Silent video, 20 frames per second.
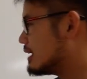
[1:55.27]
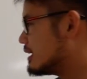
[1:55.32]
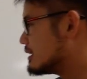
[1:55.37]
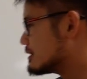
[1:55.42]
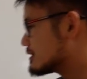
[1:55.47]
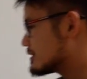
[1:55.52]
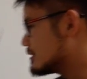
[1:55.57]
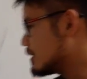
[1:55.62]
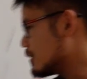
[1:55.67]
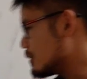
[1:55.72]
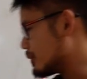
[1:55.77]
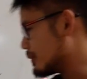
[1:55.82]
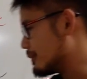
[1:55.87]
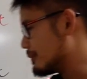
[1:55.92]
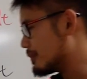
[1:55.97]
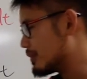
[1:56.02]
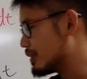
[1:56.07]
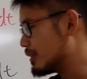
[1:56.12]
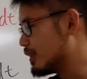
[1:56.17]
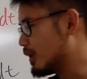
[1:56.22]
So,
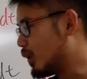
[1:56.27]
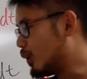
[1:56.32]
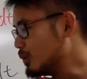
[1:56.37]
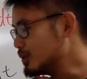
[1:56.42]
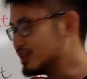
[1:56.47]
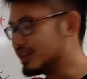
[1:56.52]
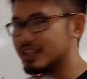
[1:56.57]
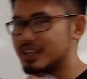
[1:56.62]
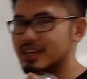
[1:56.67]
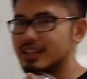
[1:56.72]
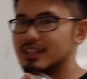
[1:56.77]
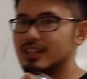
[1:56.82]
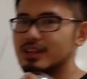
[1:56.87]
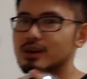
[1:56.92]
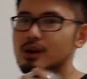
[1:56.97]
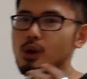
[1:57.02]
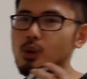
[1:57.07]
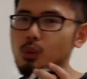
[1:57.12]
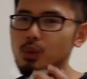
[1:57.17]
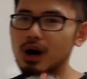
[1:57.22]
altogether,
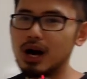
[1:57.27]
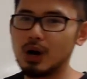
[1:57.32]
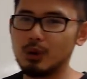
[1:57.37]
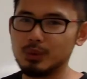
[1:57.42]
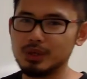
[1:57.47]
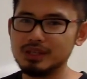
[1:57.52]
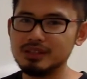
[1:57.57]
what are we